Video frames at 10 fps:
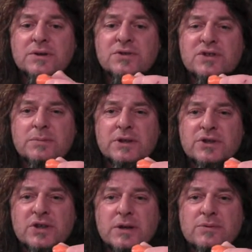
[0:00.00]
Similar
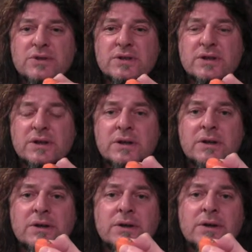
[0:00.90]
shape to the
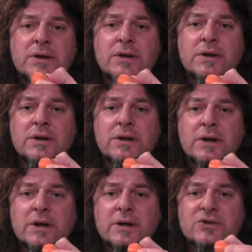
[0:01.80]

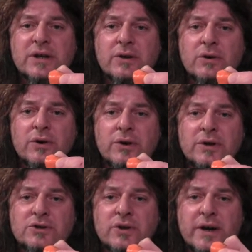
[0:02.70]

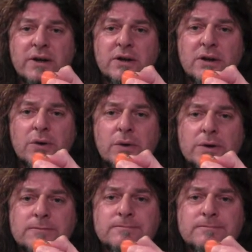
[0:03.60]
Zanahoria triangulo,